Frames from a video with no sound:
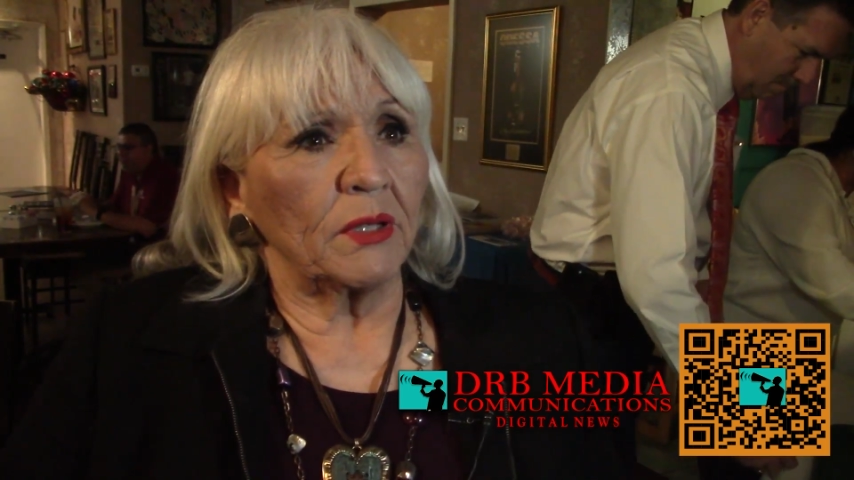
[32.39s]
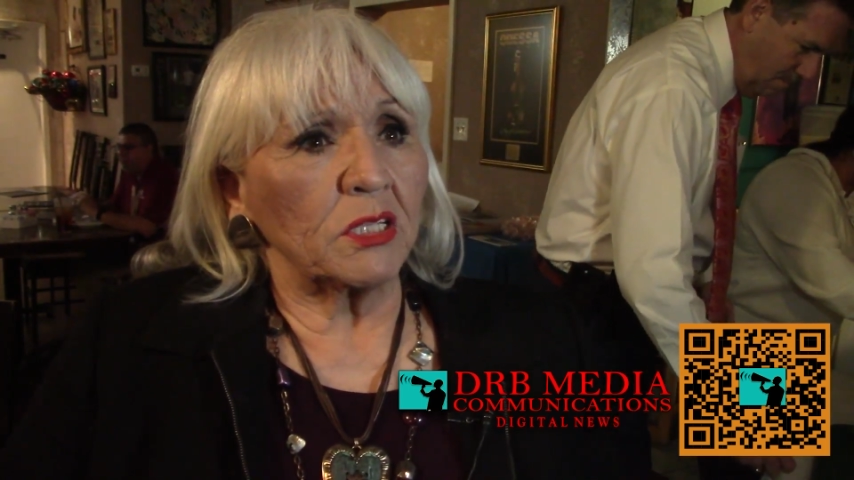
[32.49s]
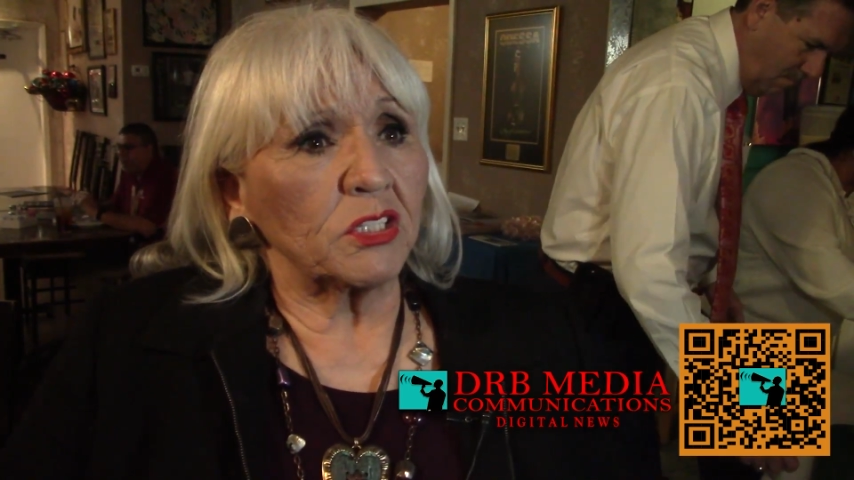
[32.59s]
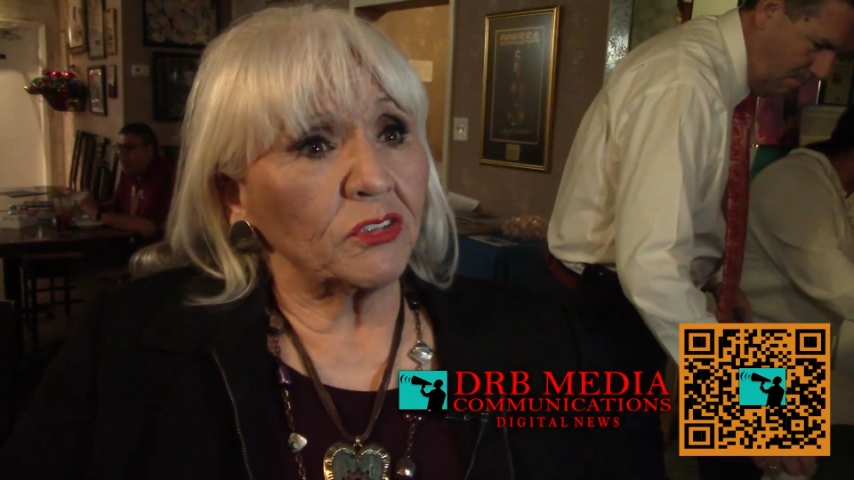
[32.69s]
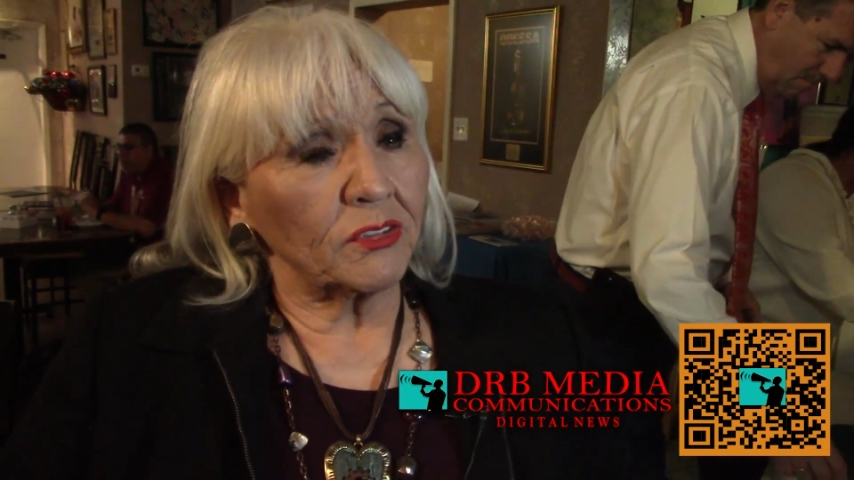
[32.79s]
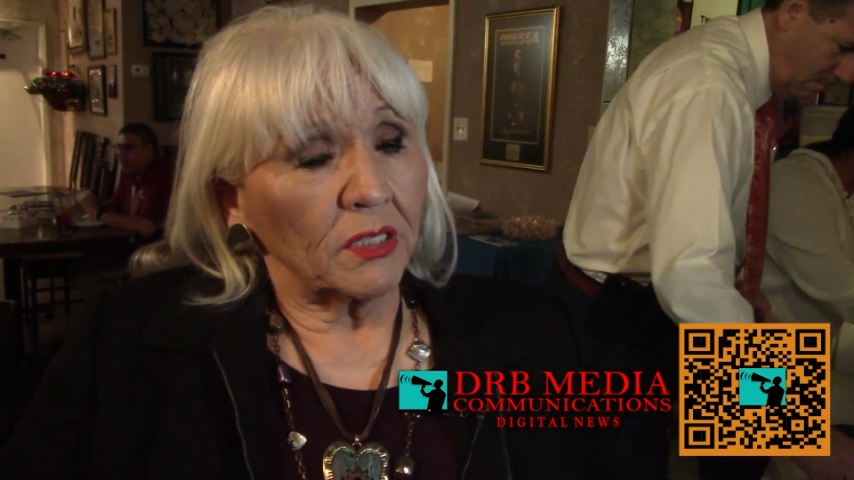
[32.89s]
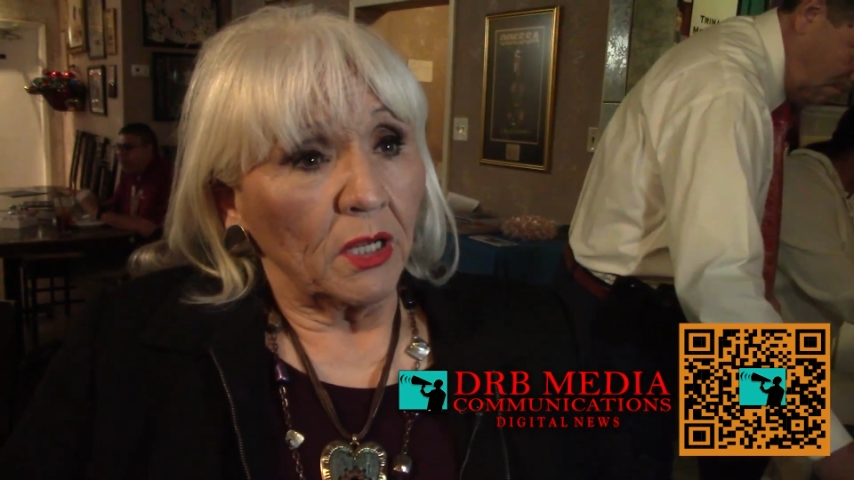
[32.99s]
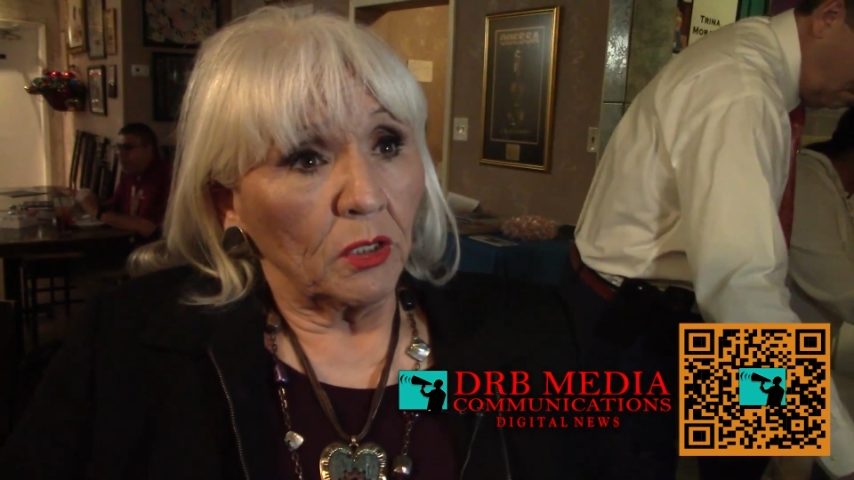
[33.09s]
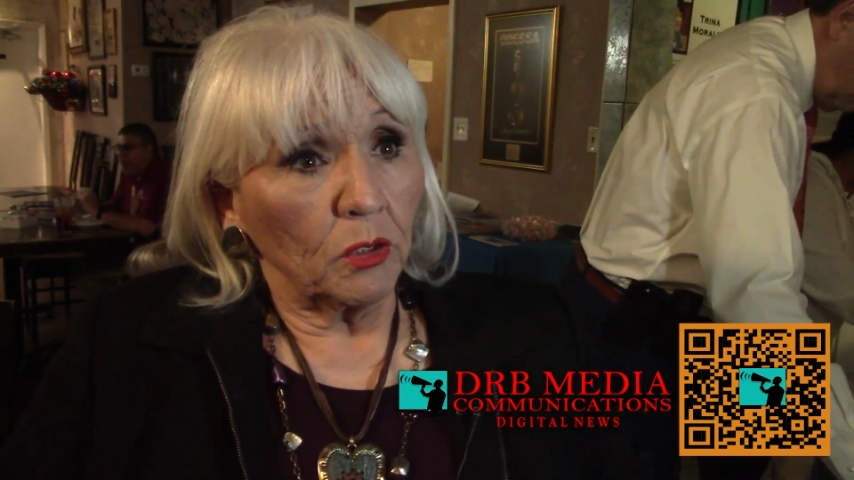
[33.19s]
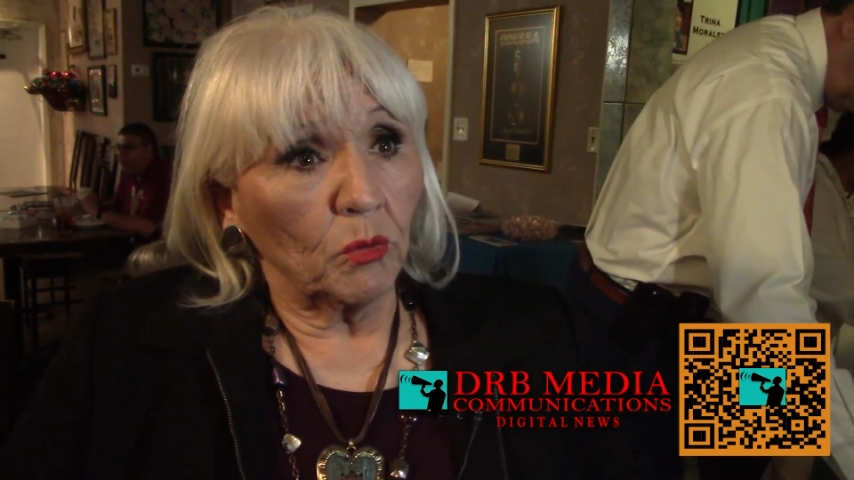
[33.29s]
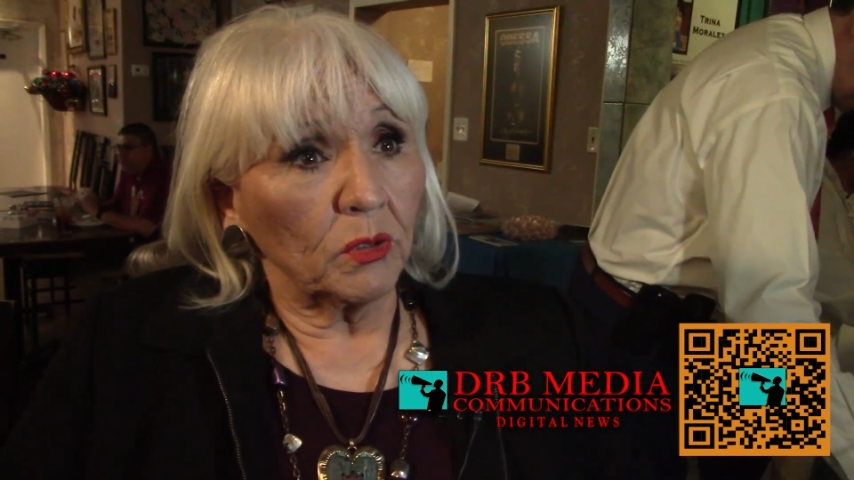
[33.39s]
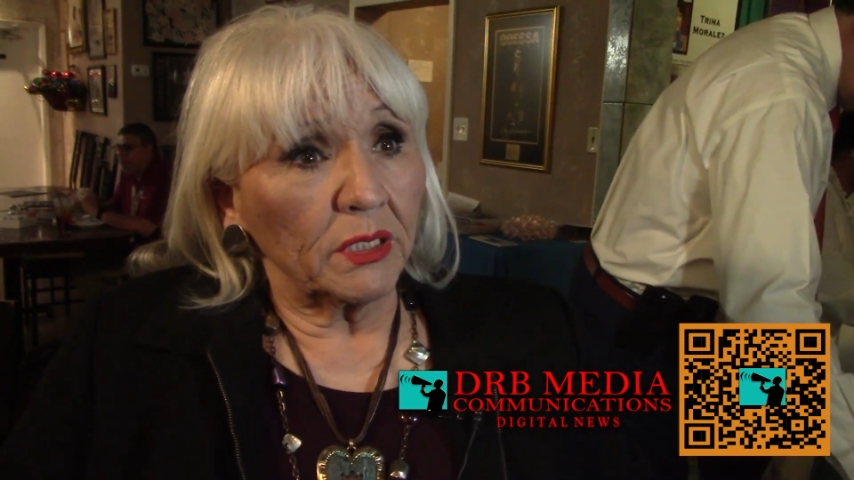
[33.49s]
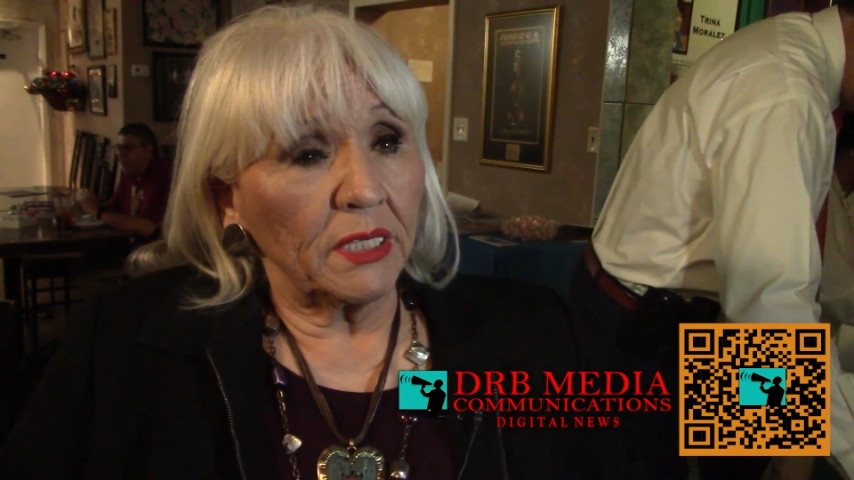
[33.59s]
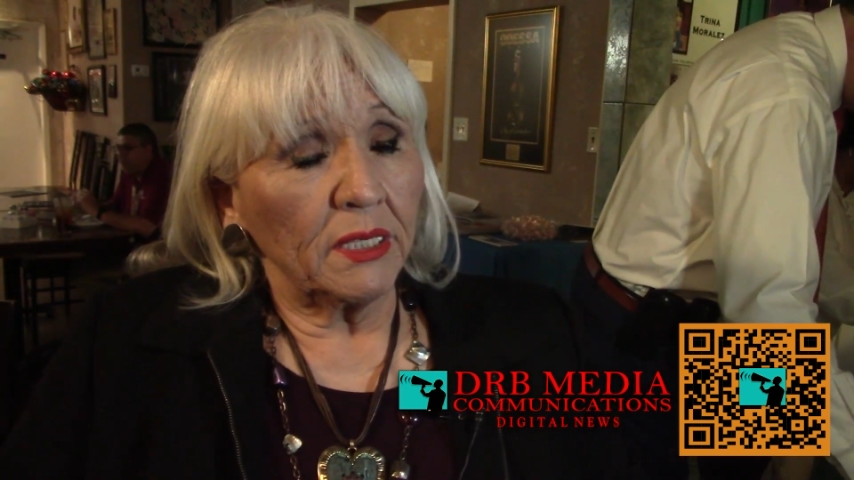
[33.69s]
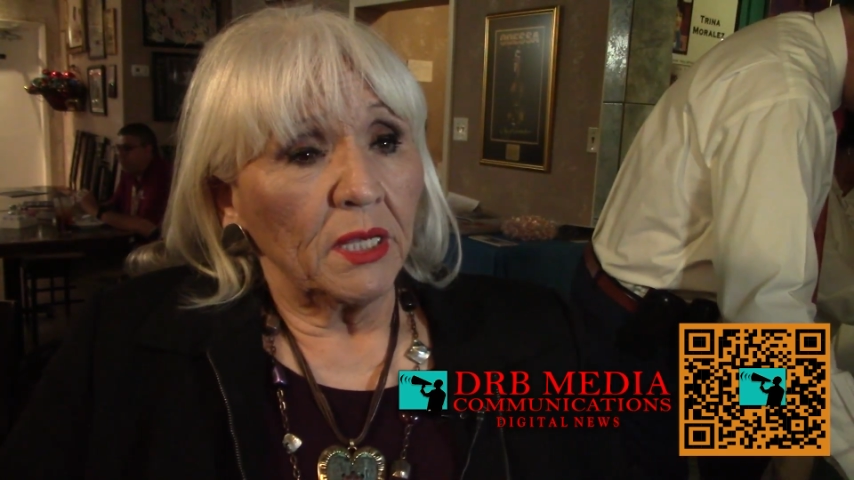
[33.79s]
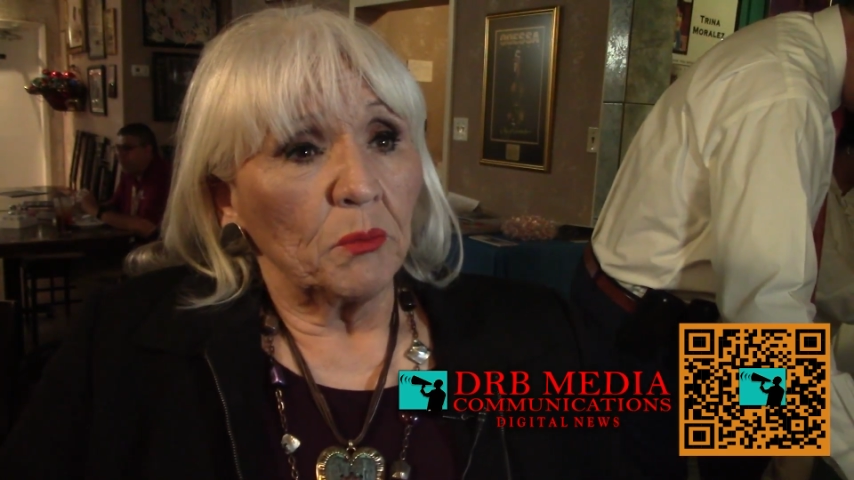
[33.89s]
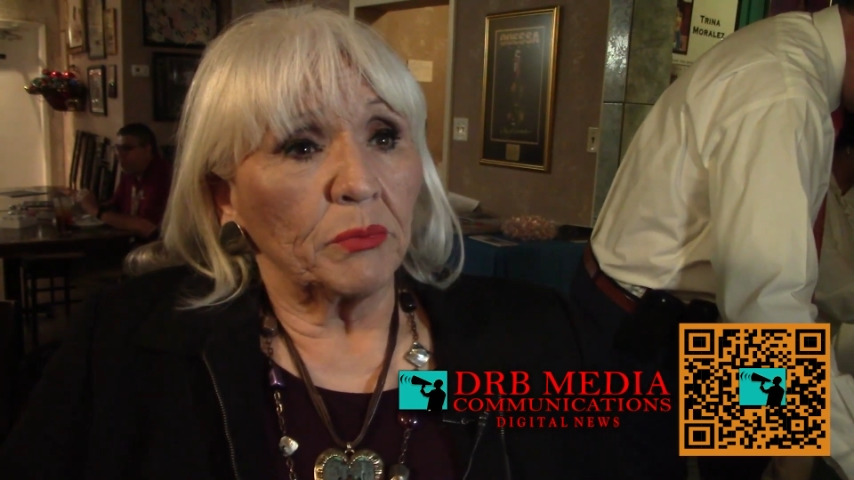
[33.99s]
not just locally,